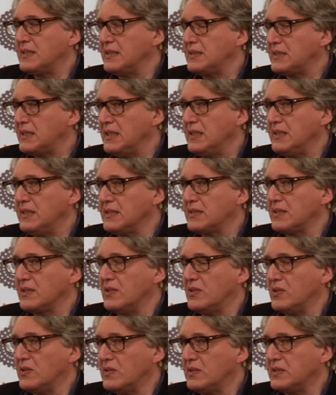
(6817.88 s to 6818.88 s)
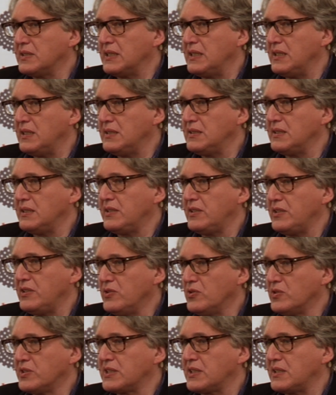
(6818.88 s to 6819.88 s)
as I said, it's already a
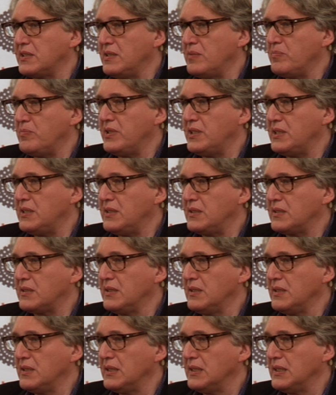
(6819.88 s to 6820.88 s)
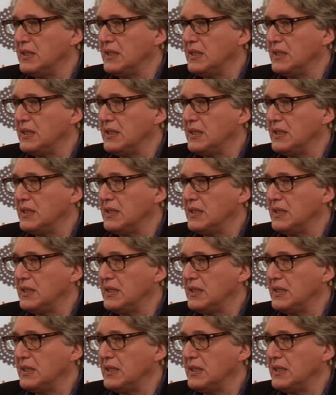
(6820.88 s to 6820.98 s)
huge step back